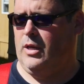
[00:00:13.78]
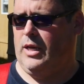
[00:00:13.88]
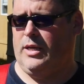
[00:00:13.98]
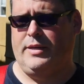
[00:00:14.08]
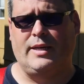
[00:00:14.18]

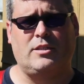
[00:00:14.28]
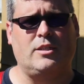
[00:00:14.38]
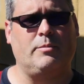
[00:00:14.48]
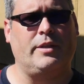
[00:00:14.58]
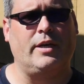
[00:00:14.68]
Next is
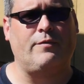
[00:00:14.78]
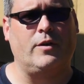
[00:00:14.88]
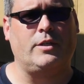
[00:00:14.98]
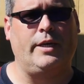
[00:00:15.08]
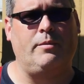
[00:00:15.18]
going to be the
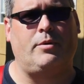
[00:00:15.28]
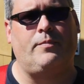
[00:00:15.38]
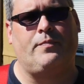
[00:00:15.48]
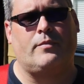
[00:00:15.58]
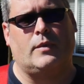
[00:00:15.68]
FR tape.
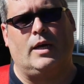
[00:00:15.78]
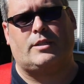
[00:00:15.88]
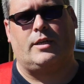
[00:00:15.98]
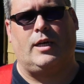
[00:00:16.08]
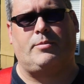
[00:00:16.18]

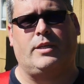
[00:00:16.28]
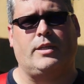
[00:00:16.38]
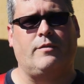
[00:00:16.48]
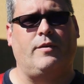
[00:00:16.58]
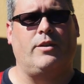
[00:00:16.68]
That's going to help you
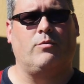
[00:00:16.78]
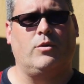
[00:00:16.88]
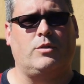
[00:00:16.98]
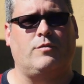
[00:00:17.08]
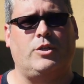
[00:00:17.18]
identify the
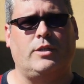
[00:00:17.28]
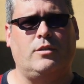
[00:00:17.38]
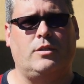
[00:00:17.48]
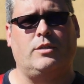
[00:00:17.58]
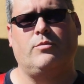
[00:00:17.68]
rows of
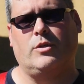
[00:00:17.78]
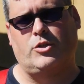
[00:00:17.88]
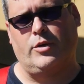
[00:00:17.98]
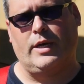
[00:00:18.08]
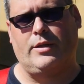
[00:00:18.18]
shingles. I'm going to
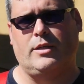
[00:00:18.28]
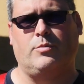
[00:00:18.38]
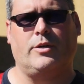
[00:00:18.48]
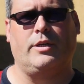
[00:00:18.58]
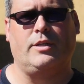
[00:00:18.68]
show you how
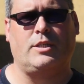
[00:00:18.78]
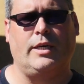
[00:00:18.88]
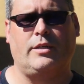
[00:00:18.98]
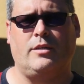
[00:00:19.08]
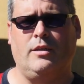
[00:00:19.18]
that's working in a
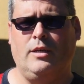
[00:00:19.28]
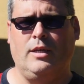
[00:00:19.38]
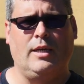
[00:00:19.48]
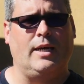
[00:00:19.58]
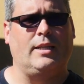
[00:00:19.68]
second.
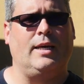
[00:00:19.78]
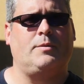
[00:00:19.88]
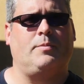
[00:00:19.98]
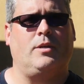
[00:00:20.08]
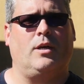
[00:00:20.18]
And
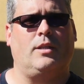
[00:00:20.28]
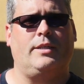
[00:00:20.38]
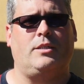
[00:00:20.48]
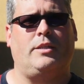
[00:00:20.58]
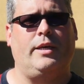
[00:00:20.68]
last but not
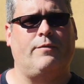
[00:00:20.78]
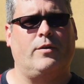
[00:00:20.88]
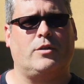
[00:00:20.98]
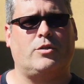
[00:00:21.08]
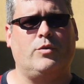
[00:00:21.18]
least, the
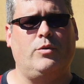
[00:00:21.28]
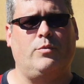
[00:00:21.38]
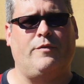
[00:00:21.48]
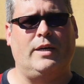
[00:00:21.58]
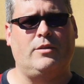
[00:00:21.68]
FR screw.
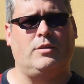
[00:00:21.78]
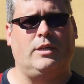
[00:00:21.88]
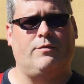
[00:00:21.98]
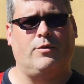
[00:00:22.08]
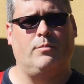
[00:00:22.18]
We've had those
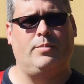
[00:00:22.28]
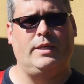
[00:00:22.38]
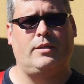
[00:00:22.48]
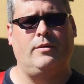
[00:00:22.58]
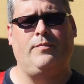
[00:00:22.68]
out for a bit.